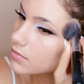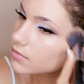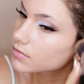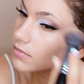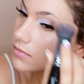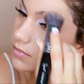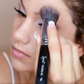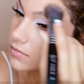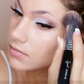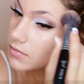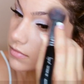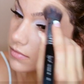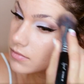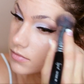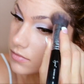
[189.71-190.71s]

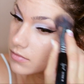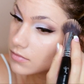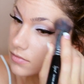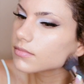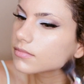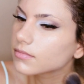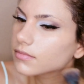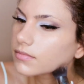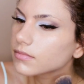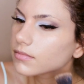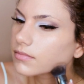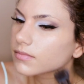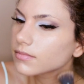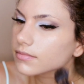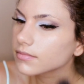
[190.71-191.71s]

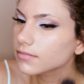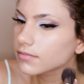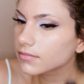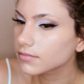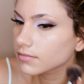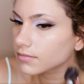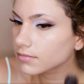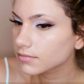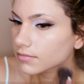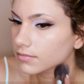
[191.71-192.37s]
No one is speaking in this clip.